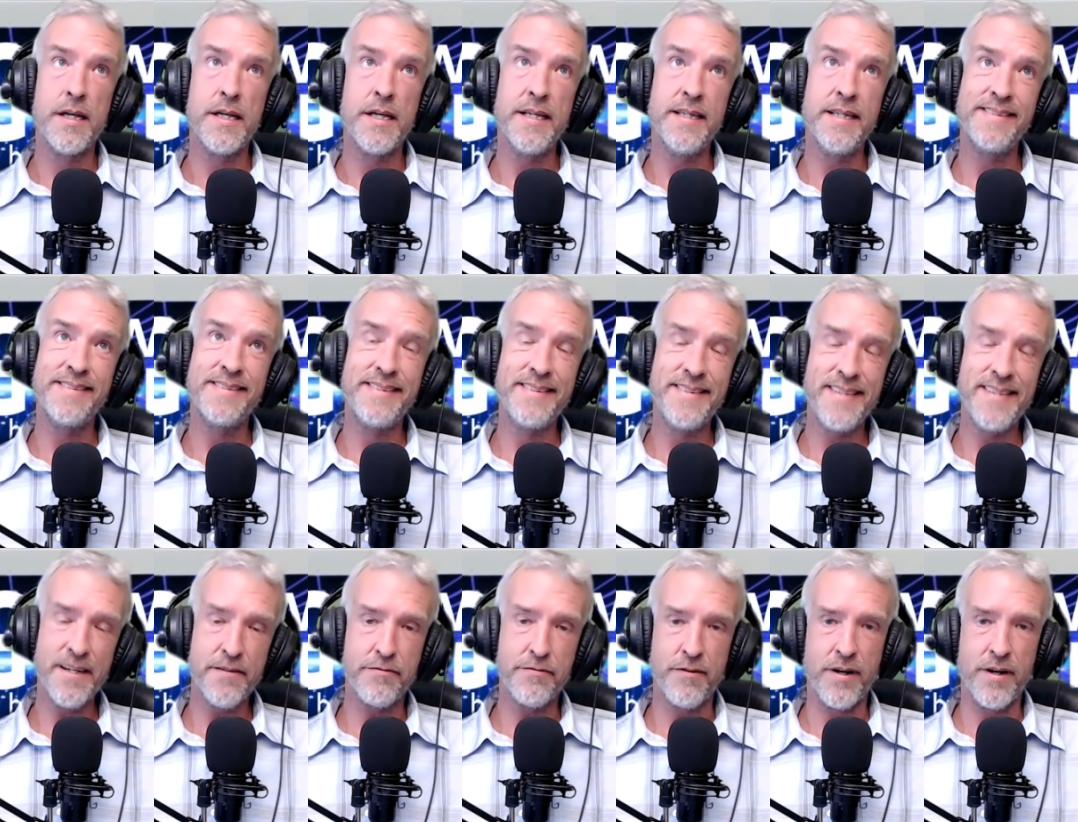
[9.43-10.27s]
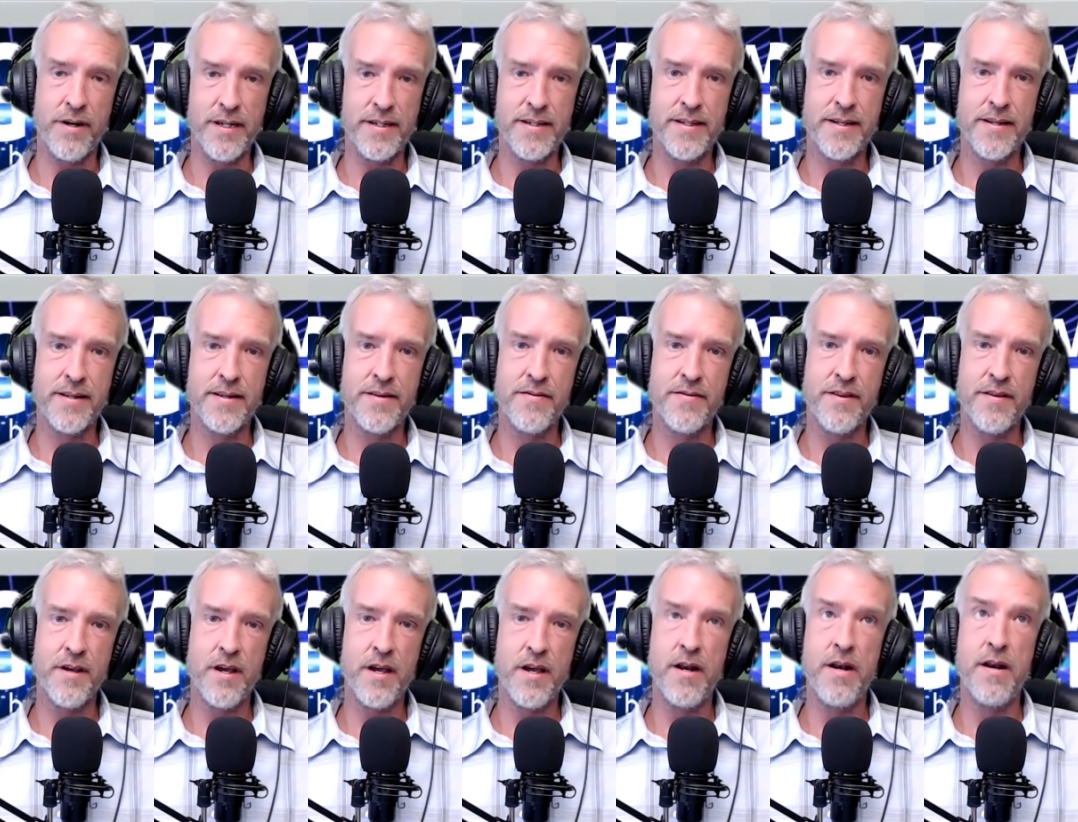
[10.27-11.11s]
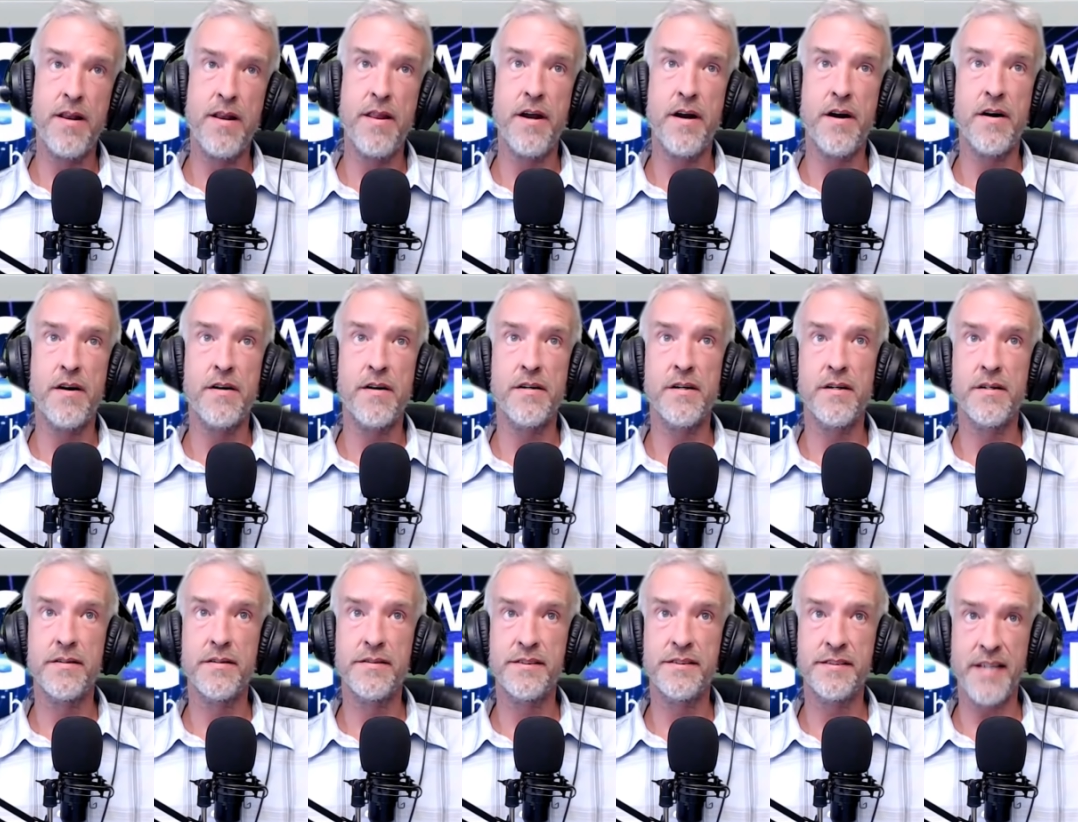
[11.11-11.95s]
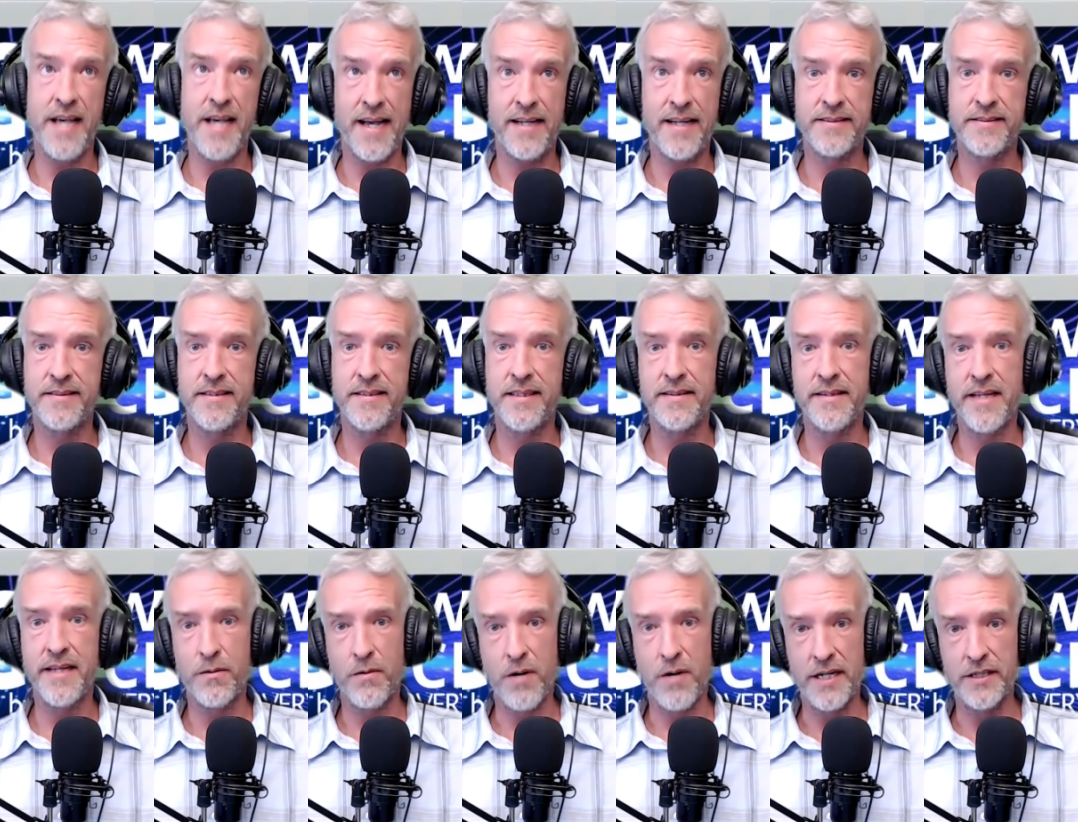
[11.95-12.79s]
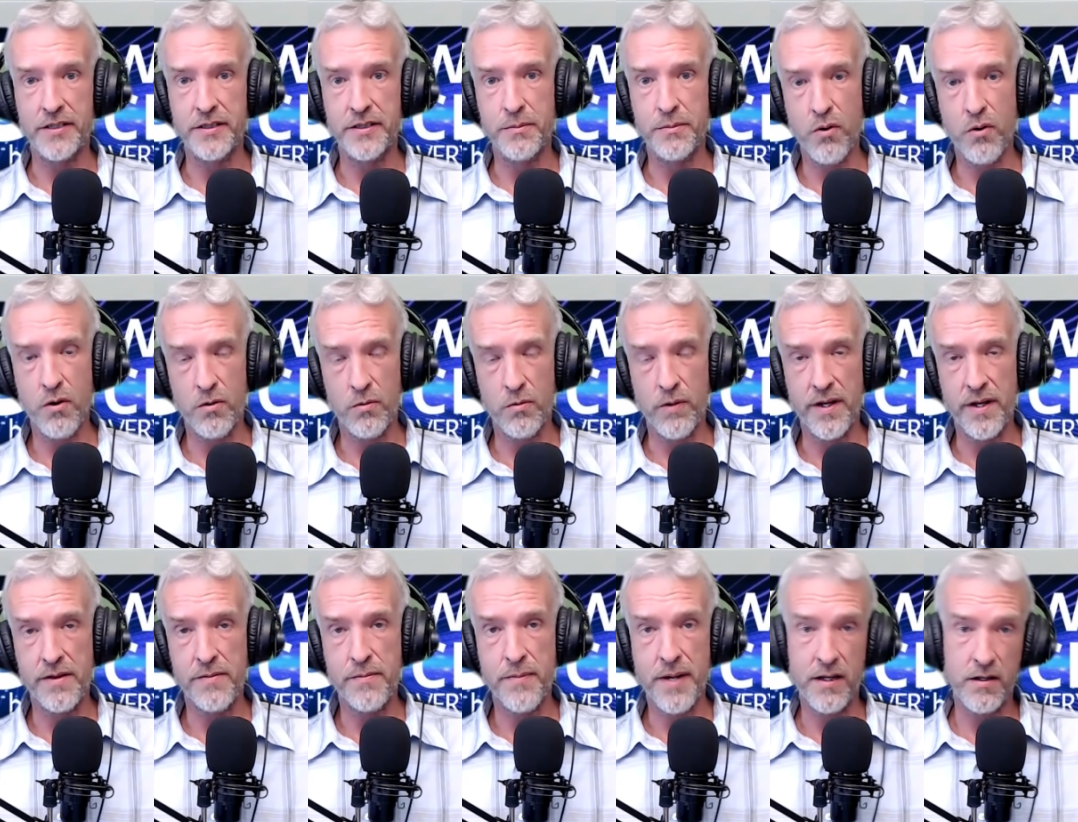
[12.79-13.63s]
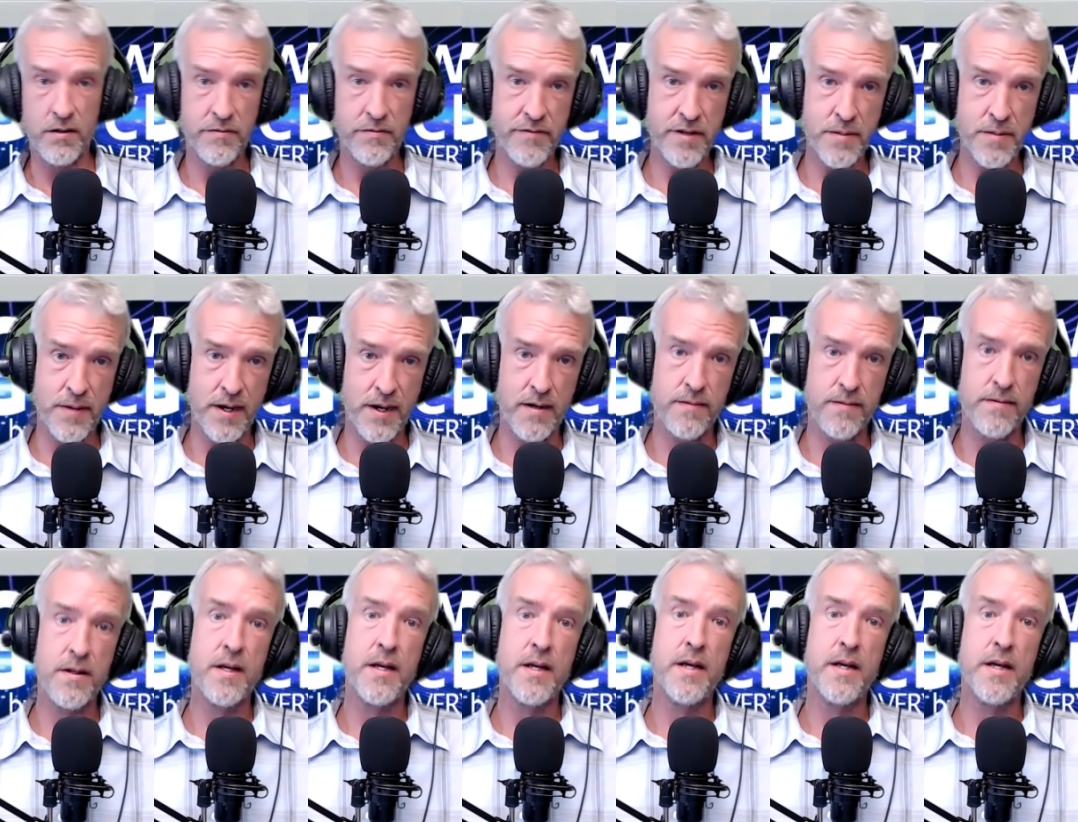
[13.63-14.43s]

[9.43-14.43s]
is different than their sex that they were actually born with, male or female.